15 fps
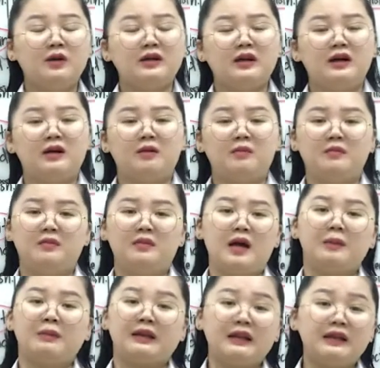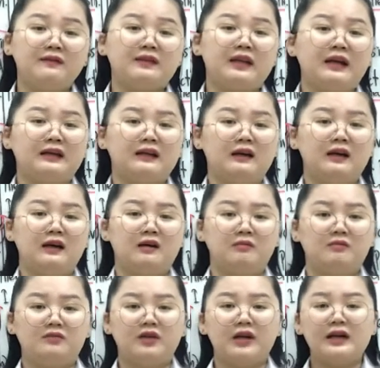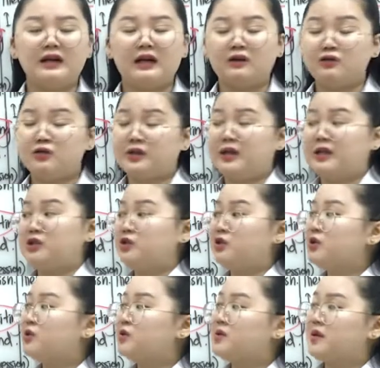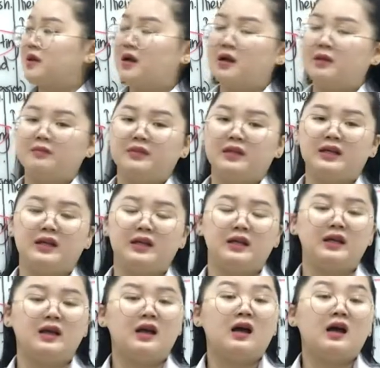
I believe that right now you can use the